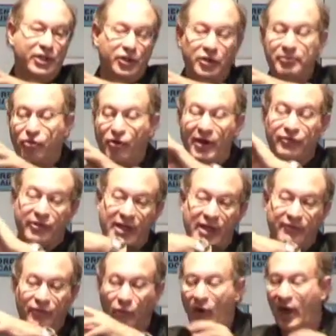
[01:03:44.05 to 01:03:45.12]
a good
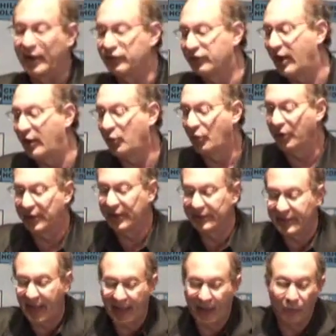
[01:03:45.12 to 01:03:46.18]
precedent for why it's not
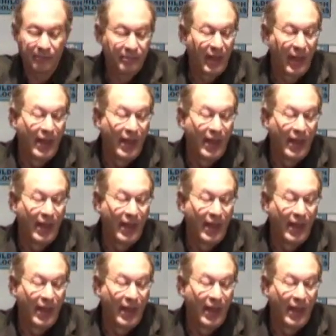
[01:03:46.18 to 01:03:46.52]
working now.